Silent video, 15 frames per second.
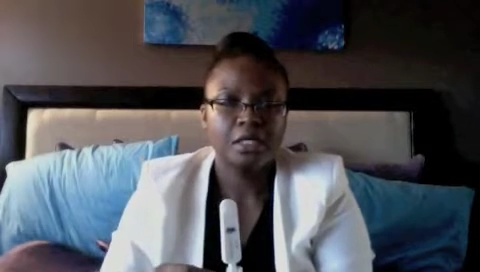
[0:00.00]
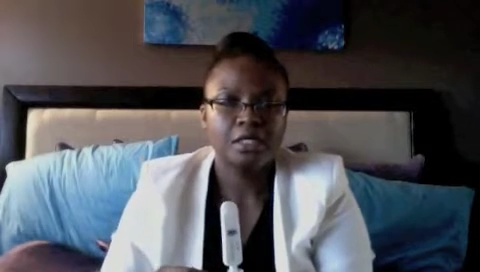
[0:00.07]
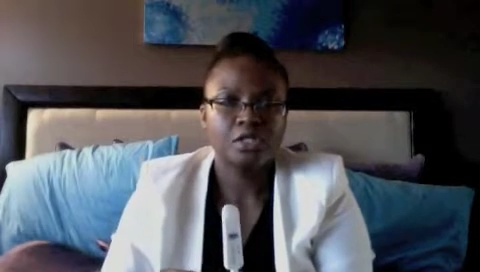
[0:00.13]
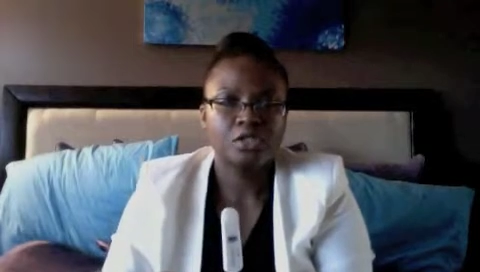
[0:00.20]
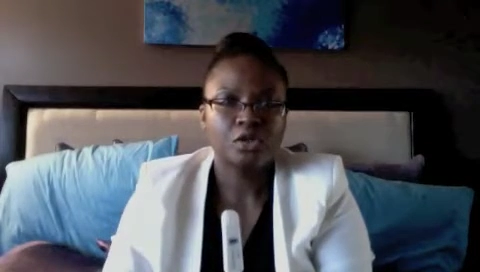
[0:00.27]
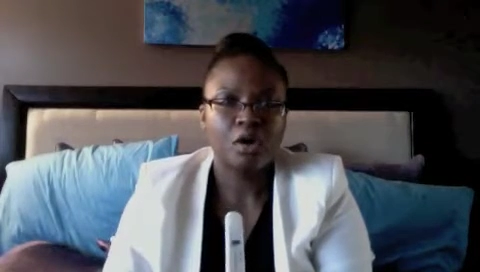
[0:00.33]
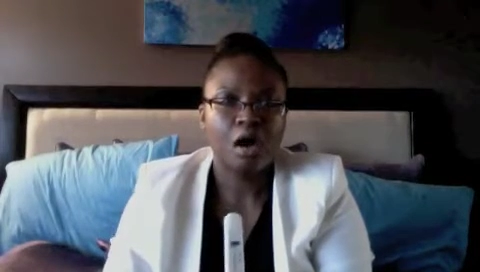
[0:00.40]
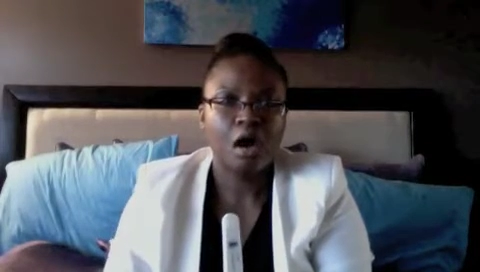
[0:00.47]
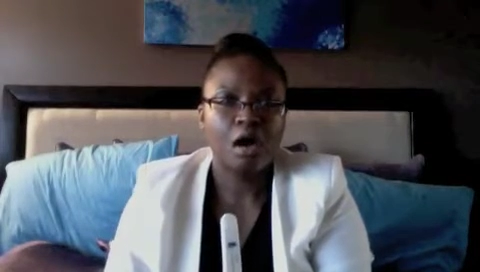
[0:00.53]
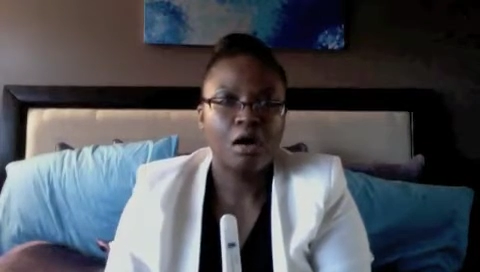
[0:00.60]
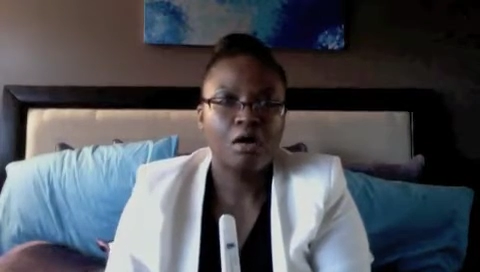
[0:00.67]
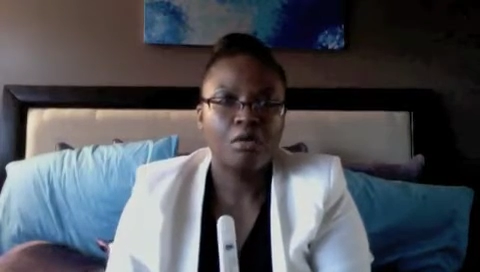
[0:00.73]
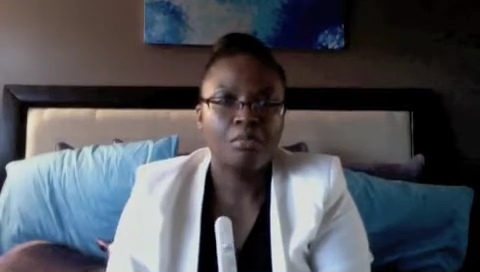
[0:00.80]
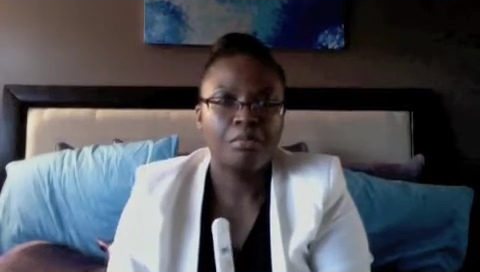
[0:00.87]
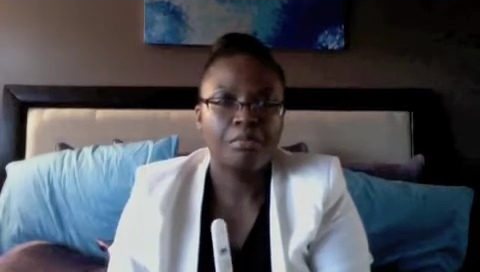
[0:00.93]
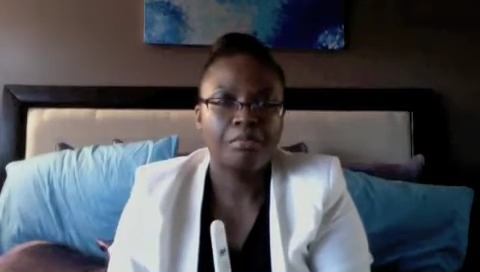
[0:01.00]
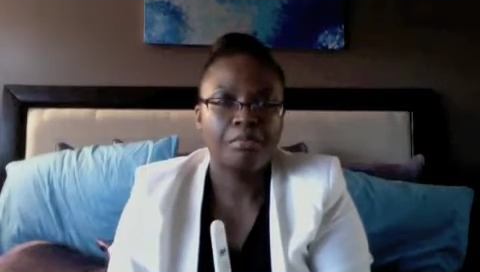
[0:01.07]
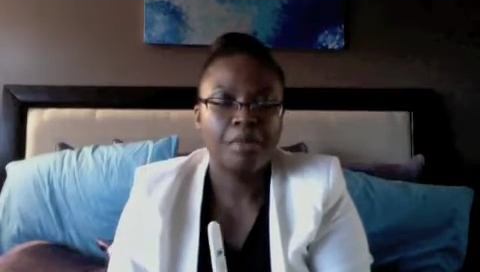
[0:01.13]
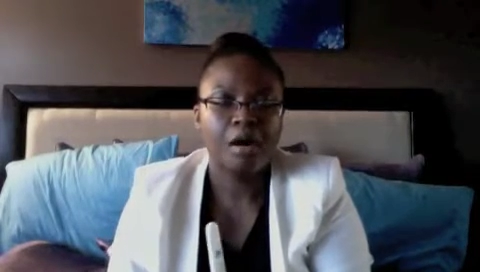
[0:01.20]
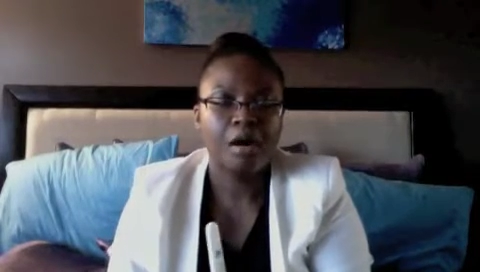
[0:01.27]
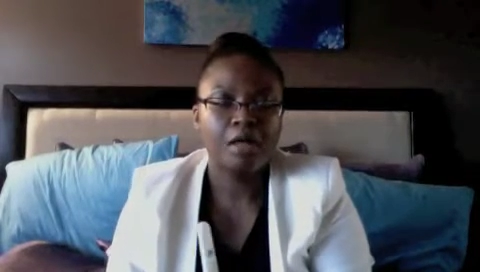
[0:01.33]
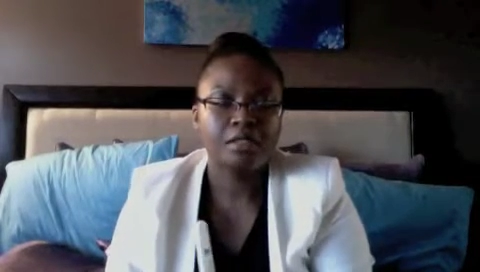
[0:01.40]
So I'll
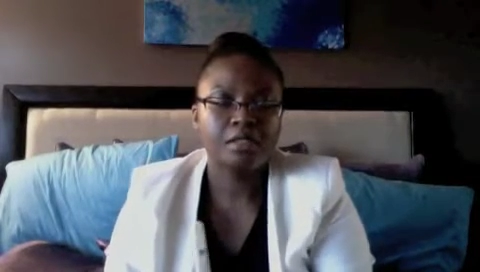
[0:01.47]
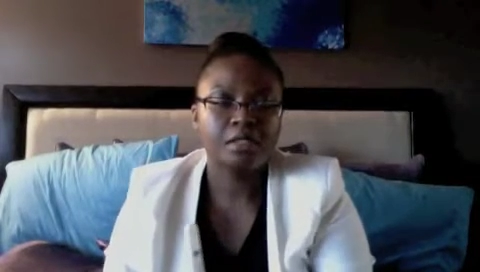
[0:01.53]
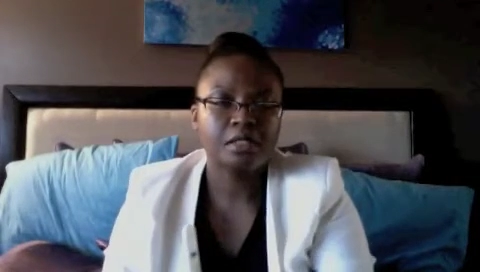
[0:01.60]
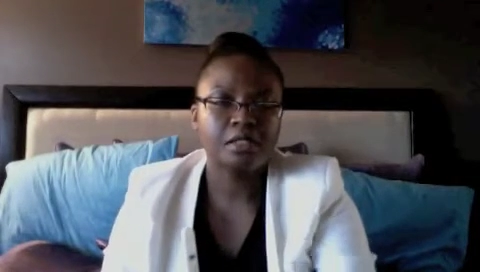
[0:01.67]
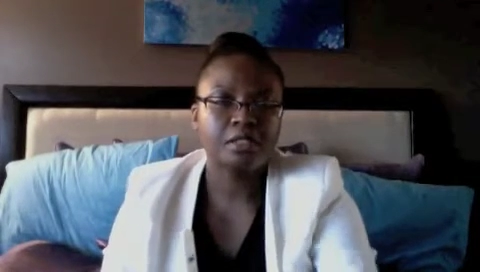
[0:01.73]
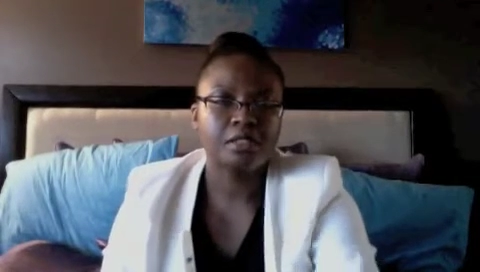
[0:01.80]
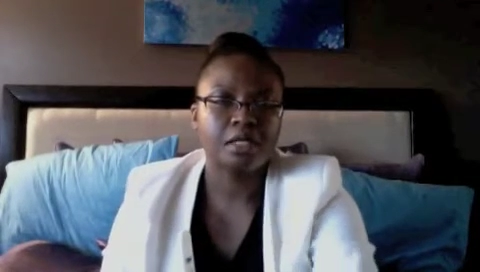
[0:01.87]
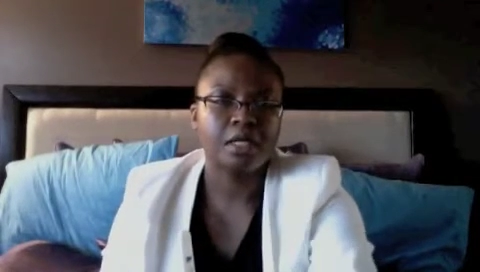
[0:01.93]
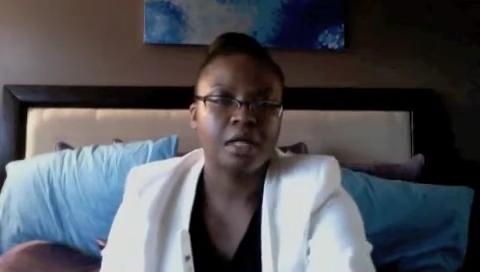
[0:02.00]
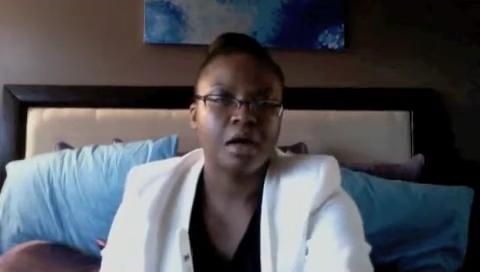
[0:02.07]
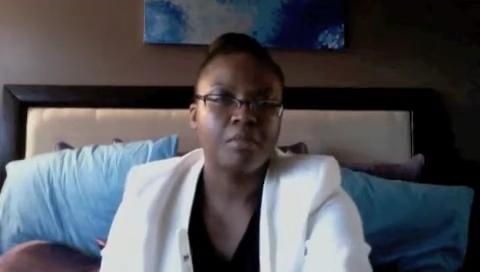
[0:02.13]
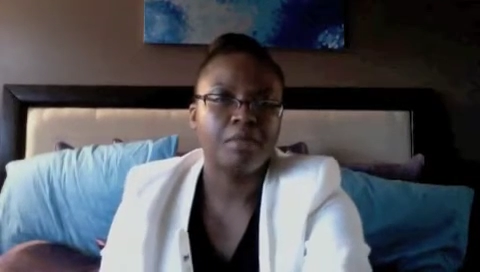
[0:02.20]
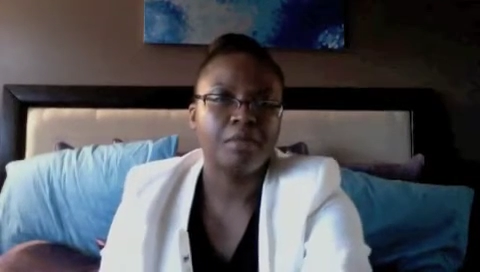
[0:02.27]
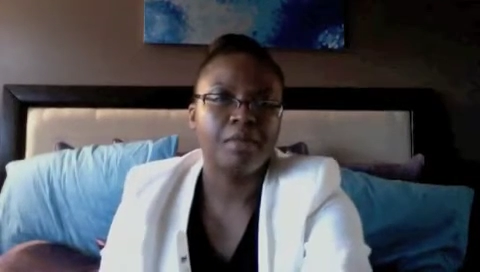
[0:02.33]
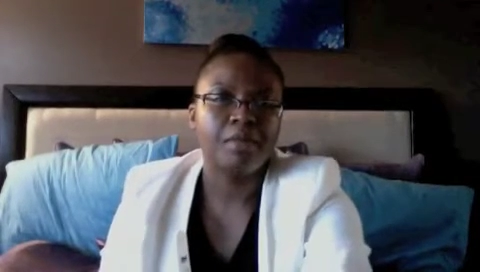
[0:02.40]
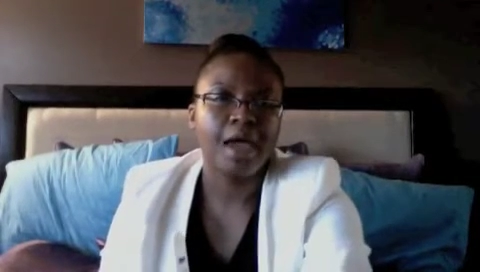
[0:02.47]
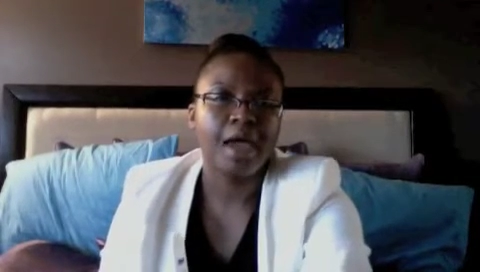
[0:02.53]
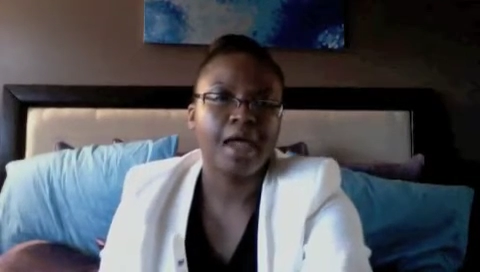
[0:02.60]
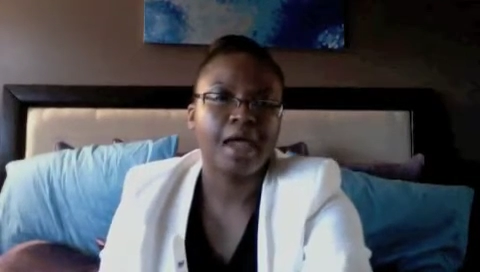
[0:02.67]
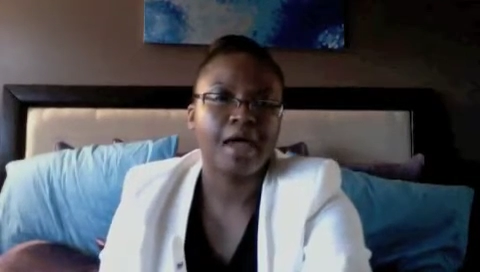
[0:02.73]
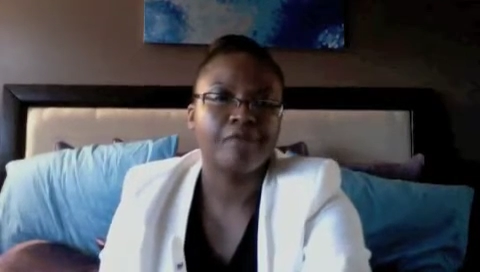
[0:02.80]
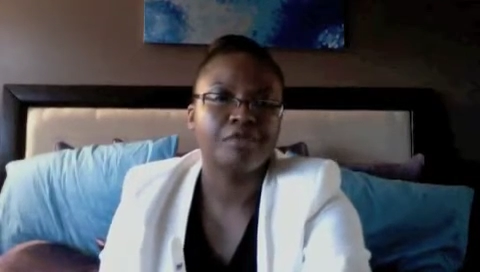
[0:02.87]
pause this and I'll be back
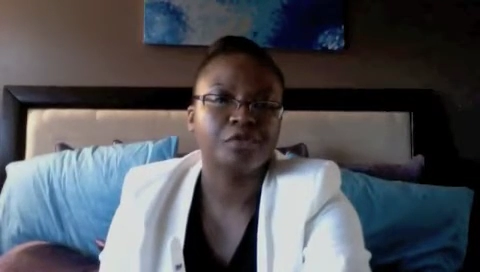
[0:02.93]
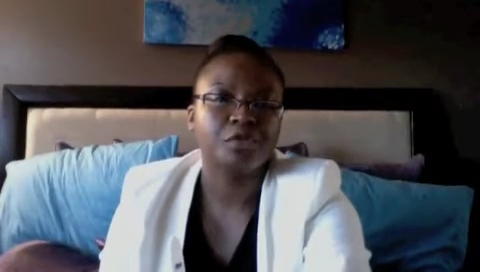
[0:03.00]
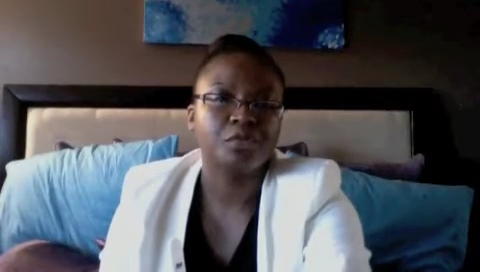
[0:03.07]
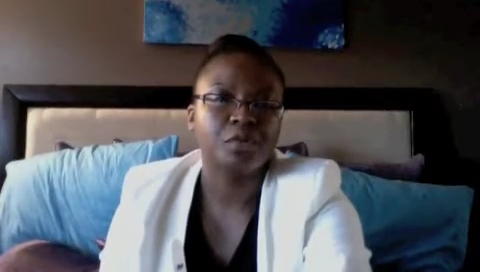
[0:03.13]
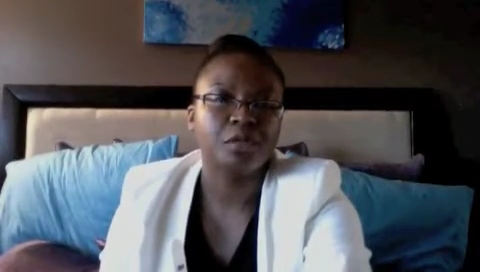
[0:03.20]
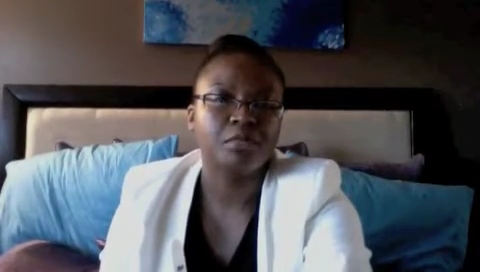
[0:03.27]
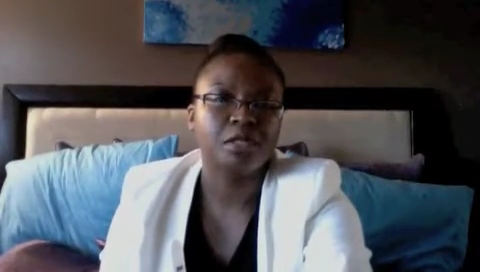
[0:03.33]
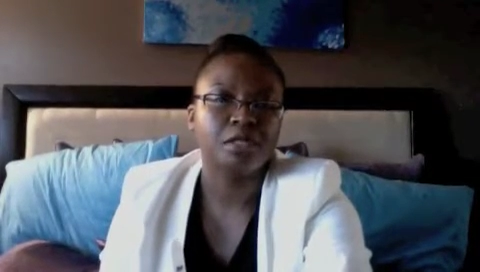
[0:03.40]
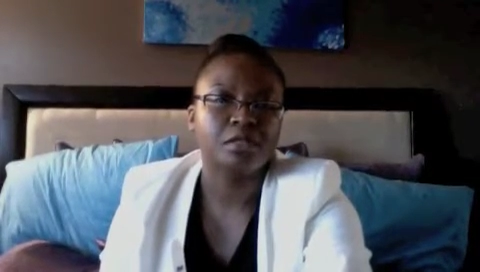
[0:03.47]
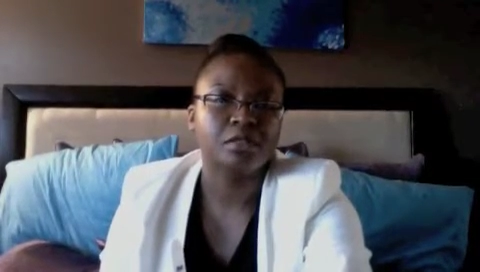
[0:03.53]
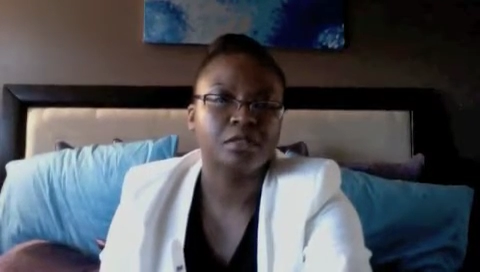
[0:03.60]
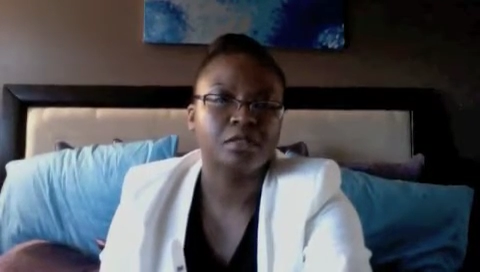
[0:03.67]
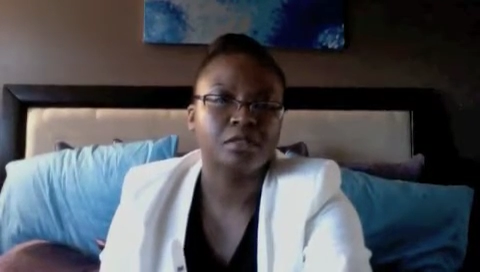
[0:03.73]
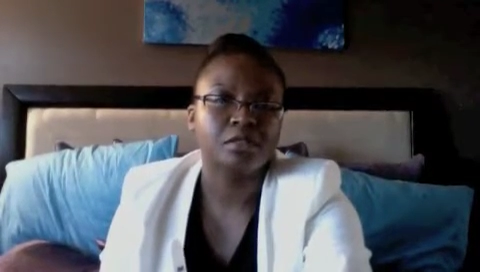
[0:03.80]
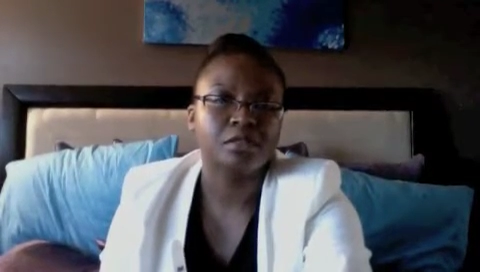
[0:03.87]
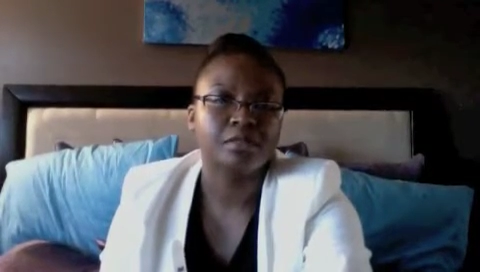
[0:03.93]
after 20 minutes.